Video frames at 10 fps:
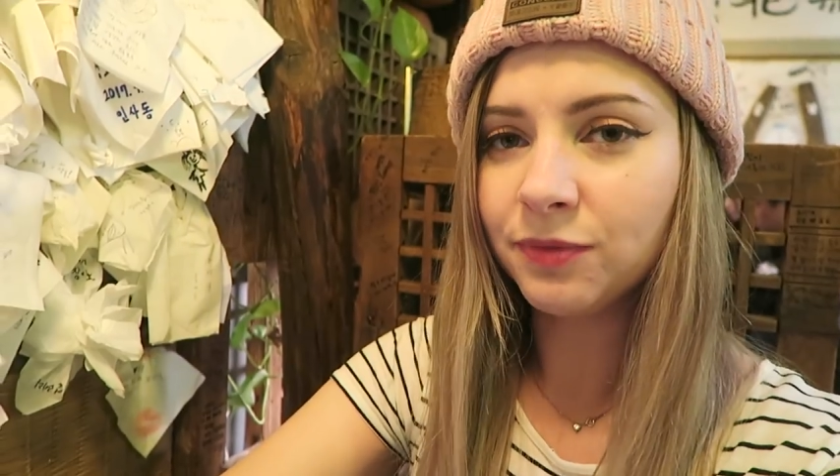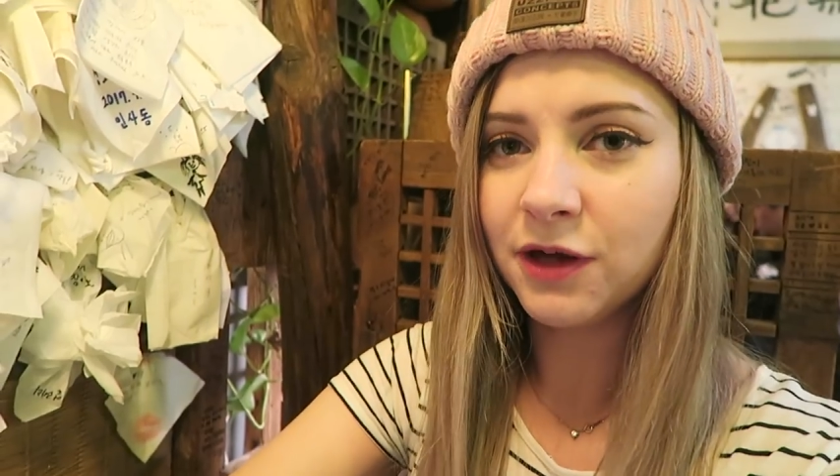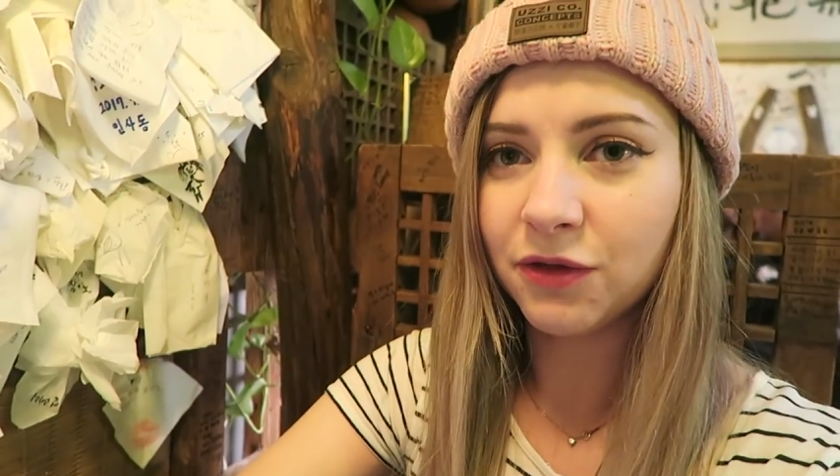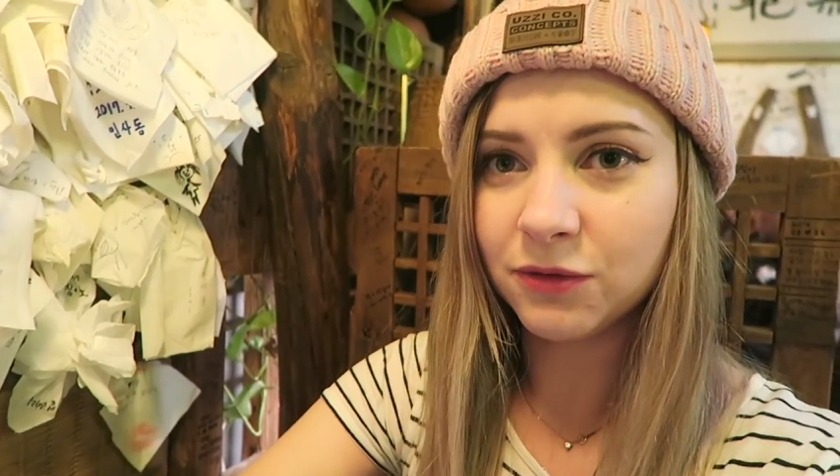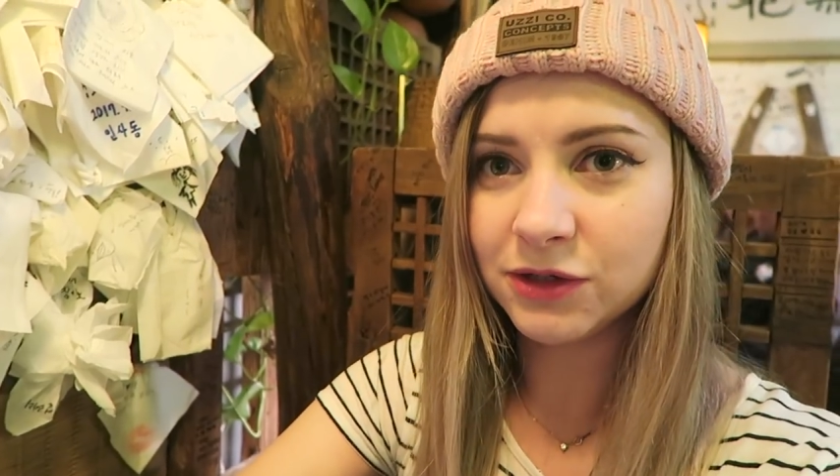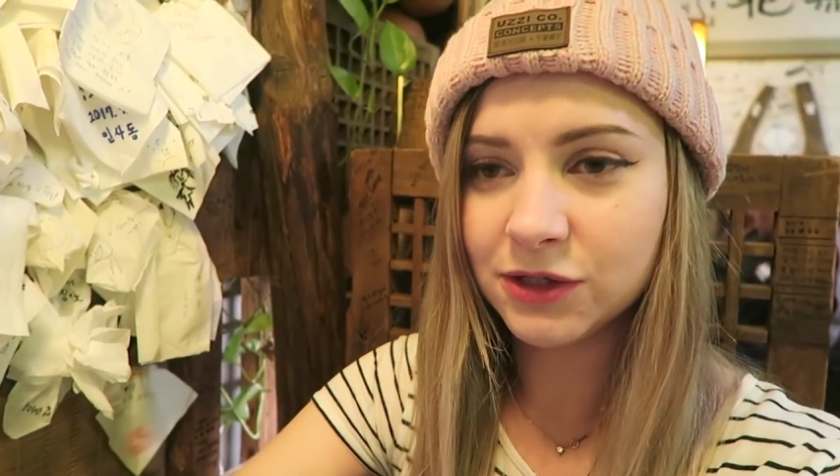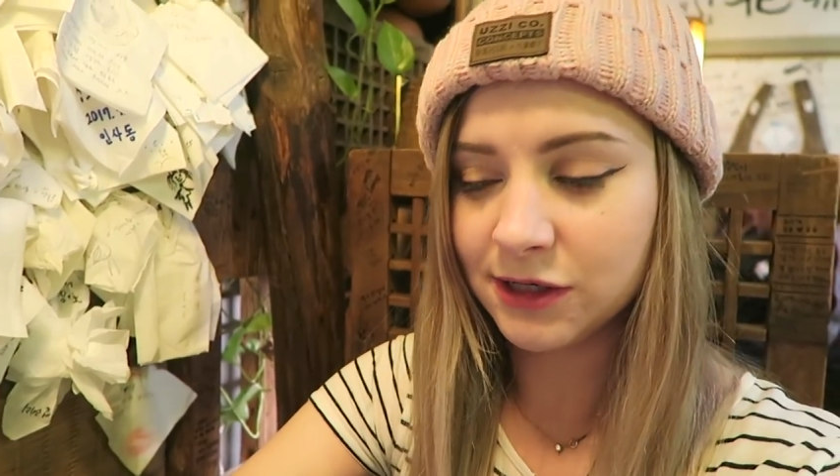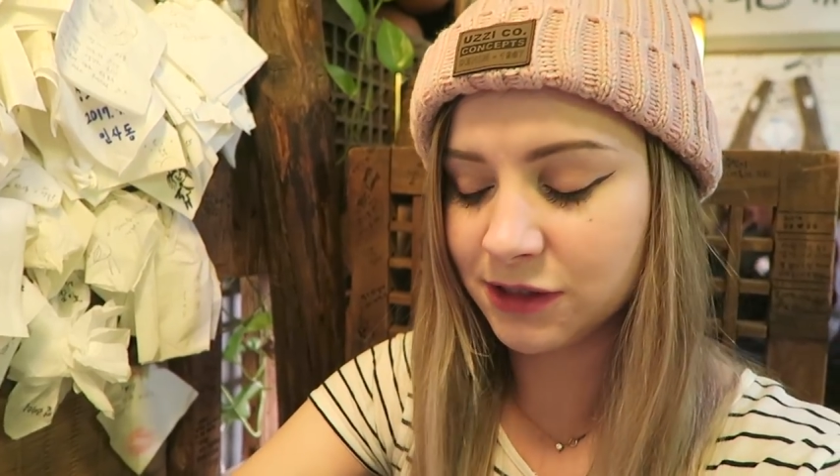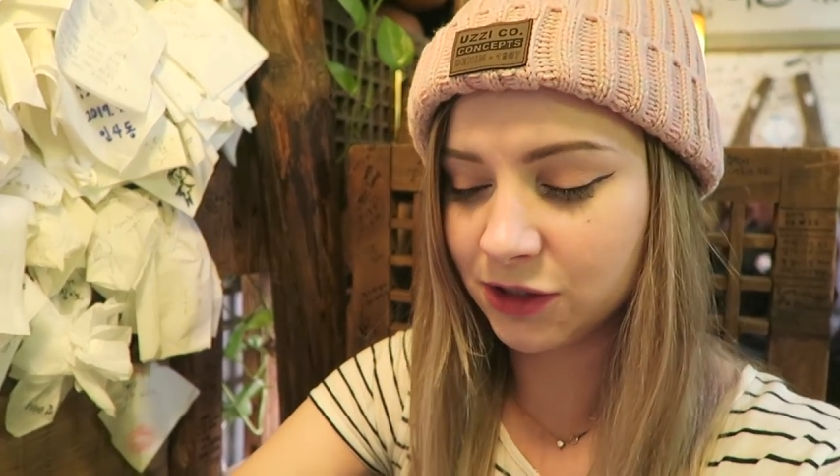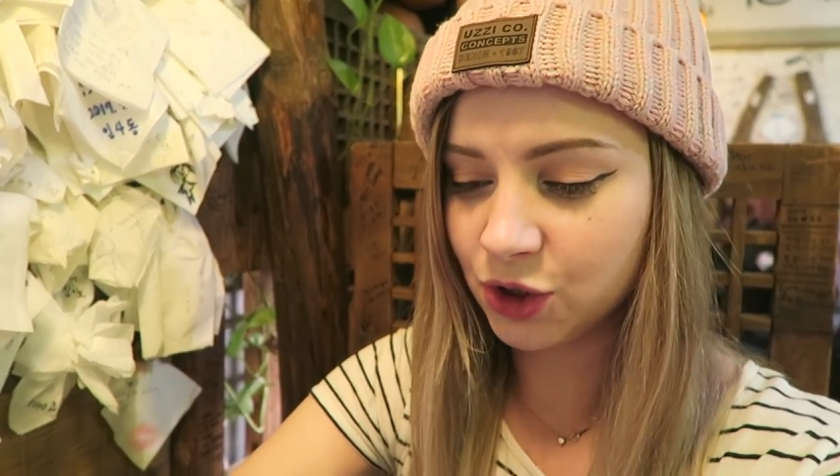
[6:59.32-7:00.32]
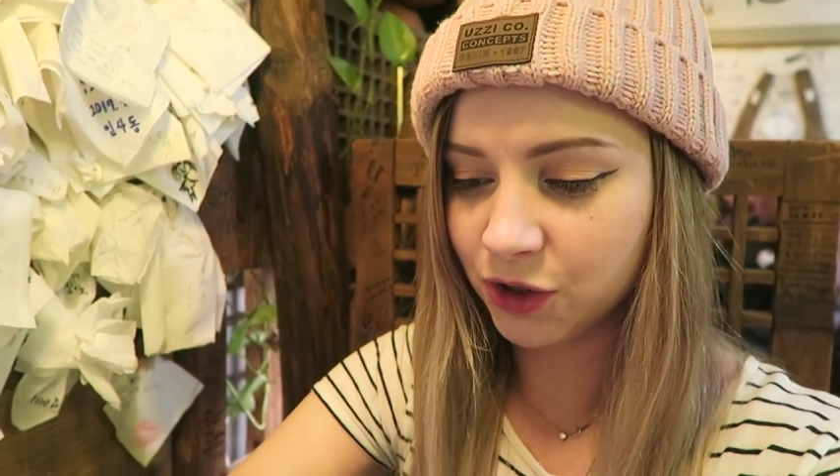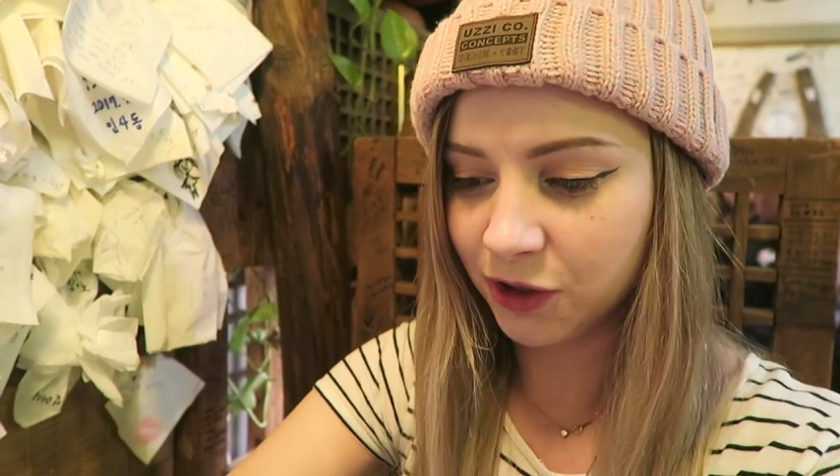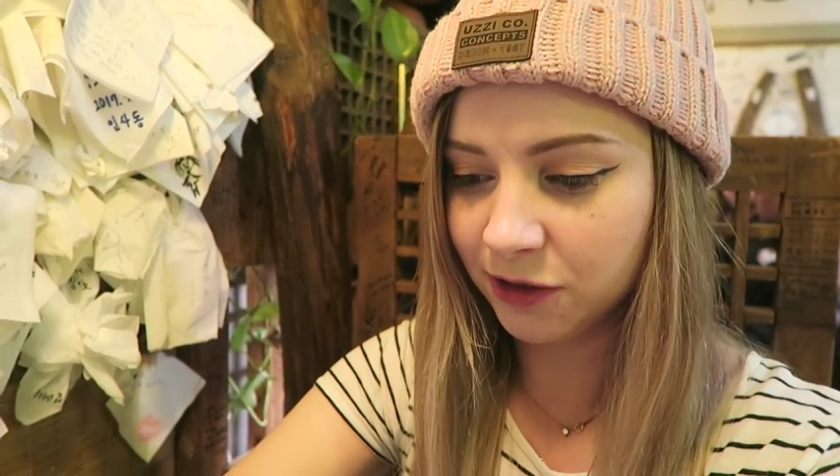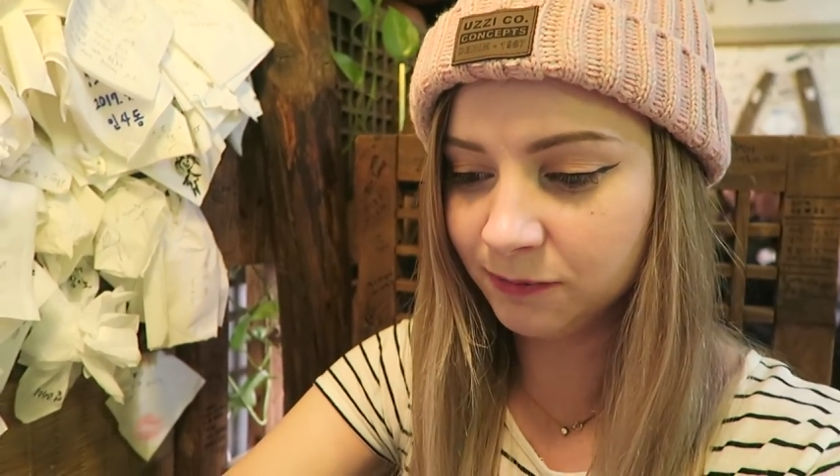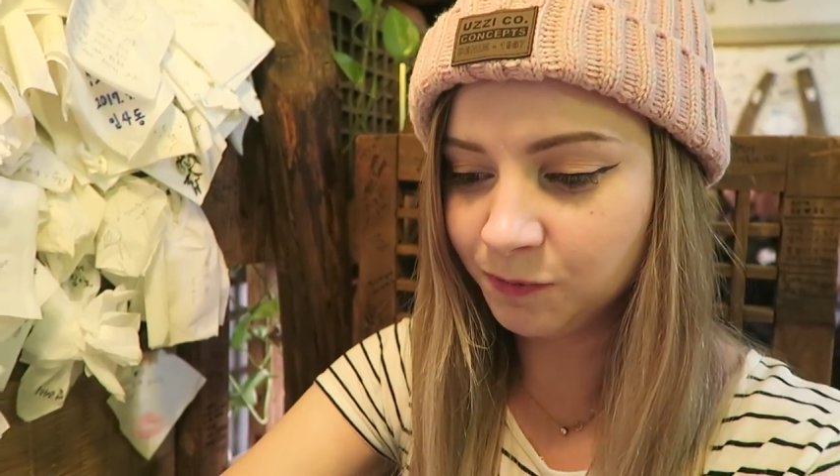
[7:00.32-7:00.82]
The other one just tastes like
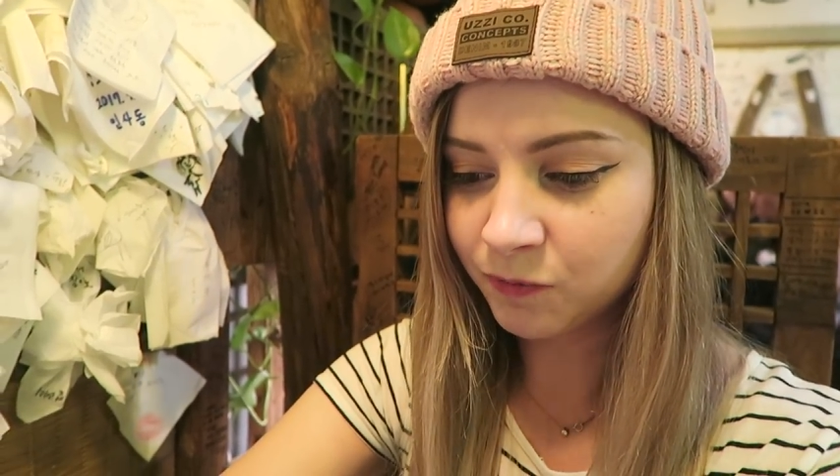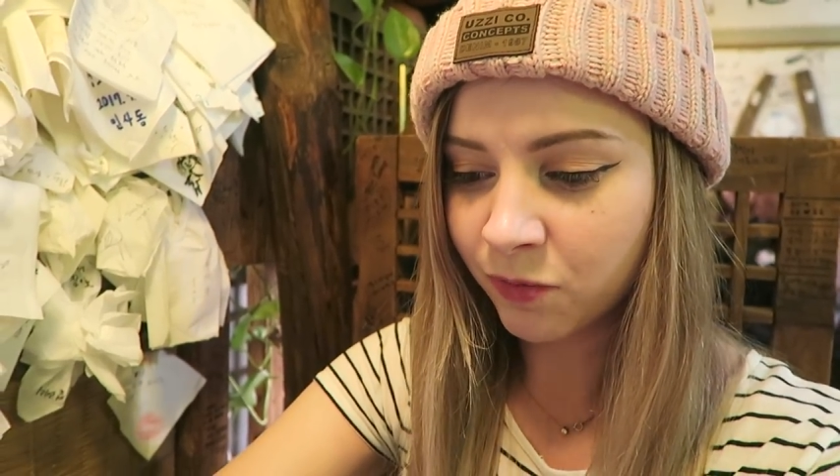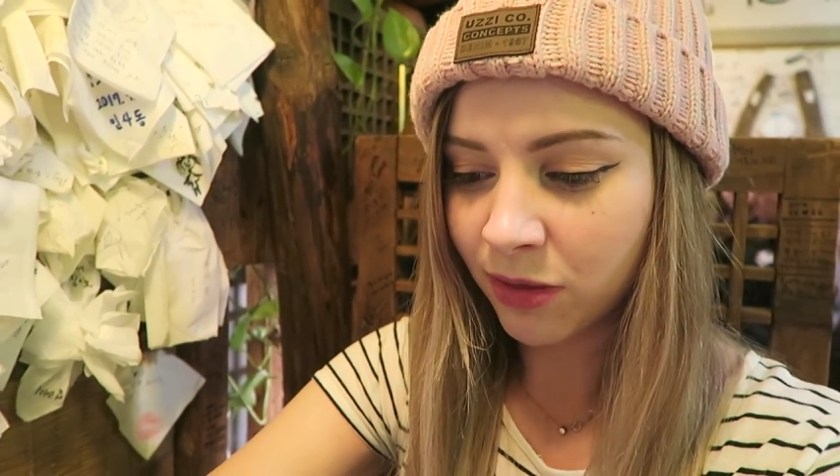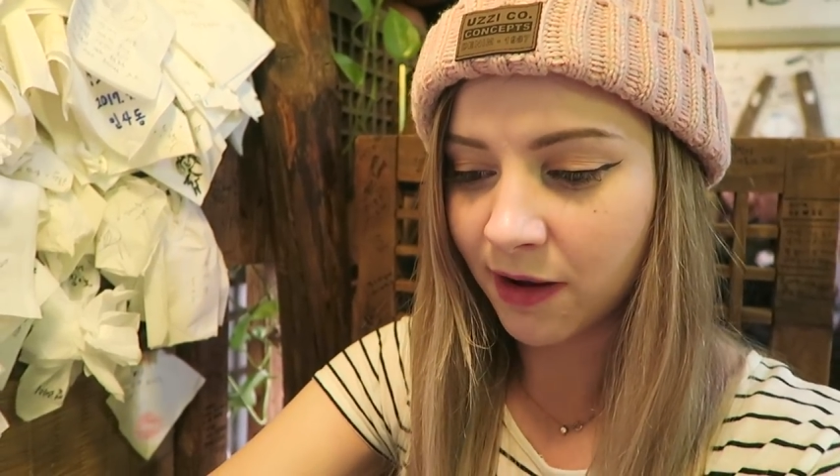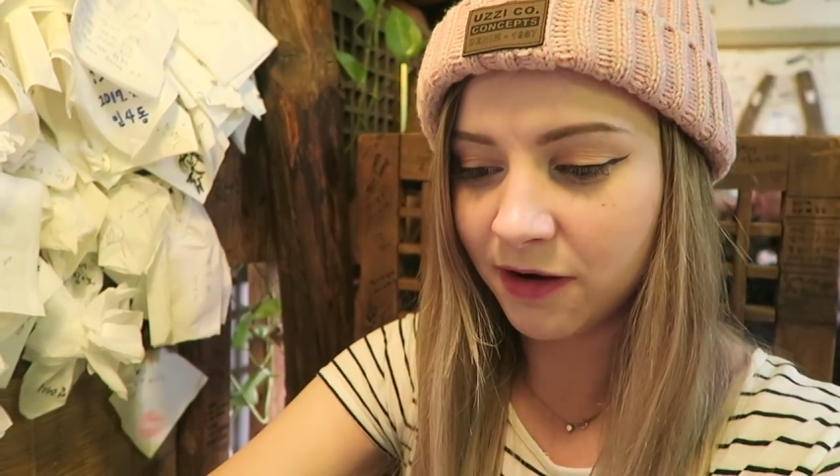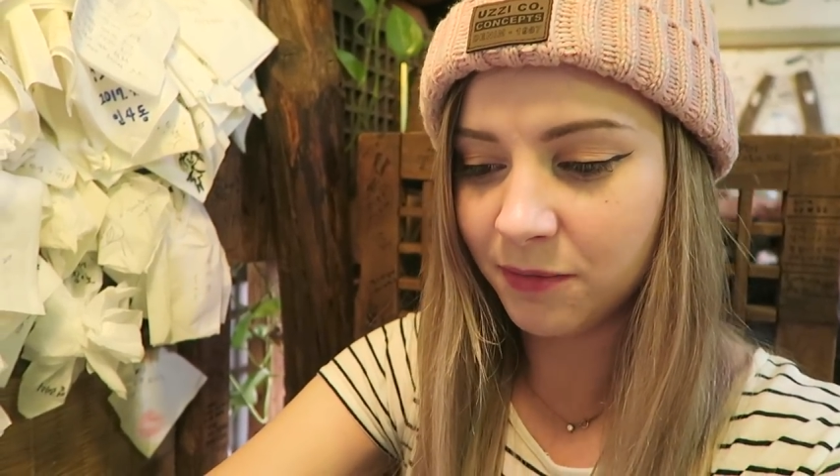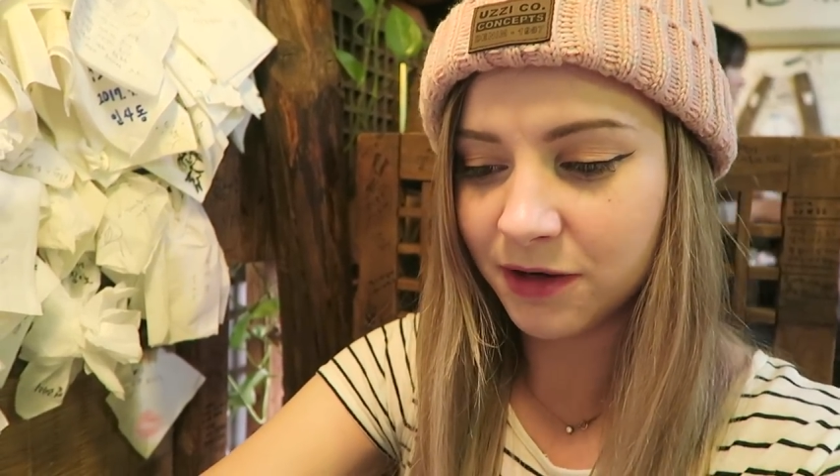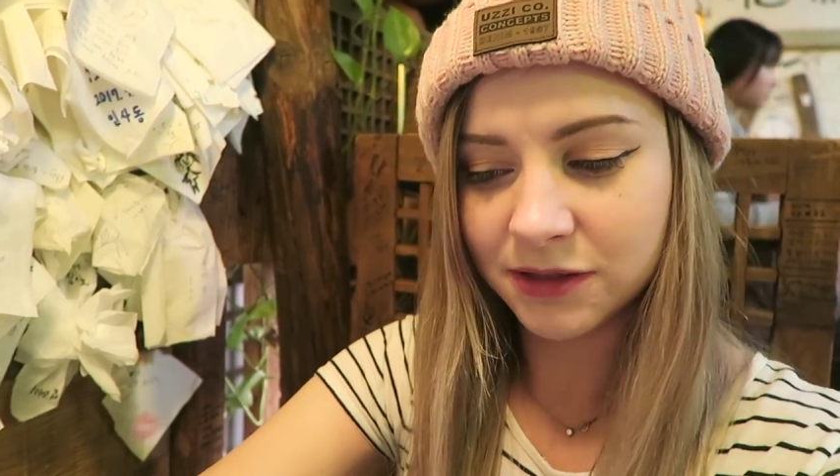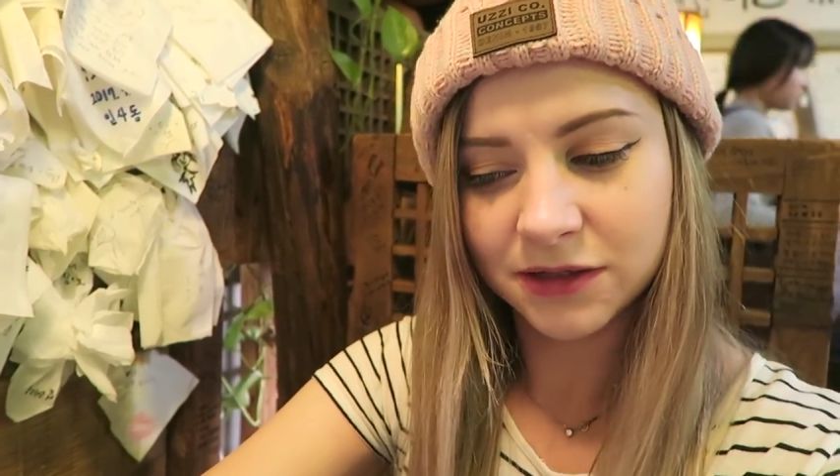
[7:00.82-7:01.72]
sugar and a bit of